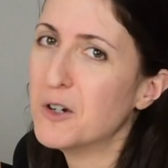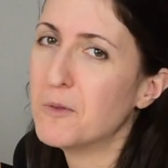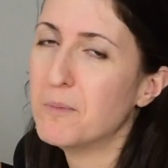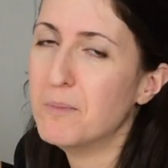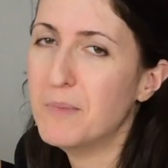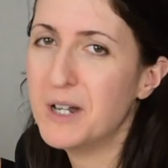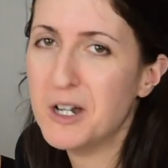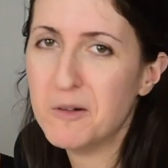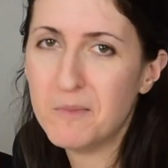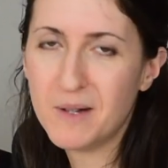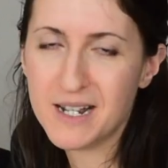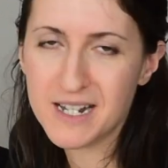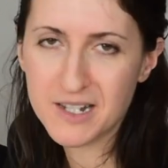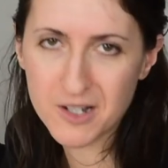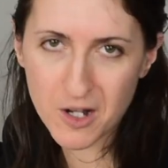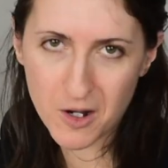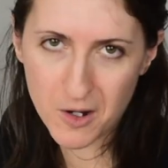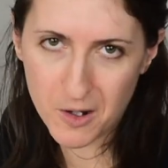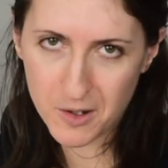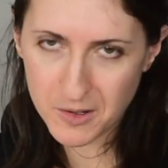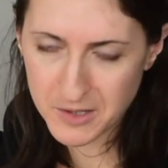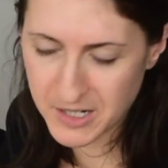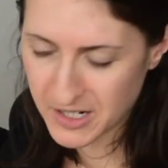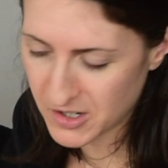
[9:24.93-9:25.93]
minimize
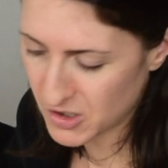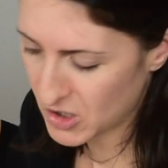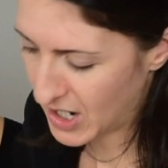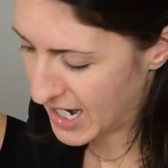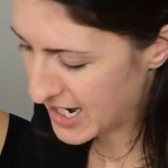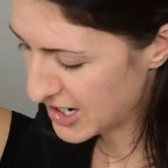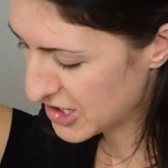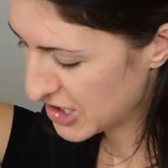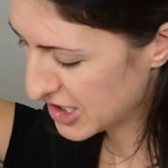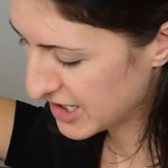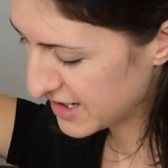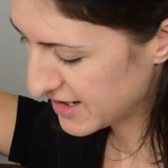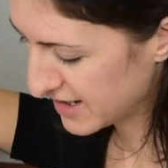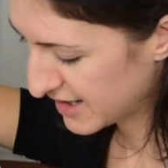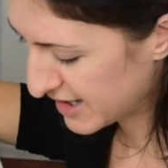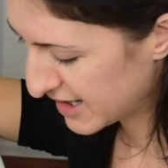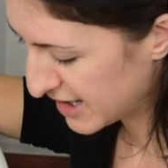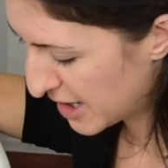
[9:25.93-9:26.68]
all distractions.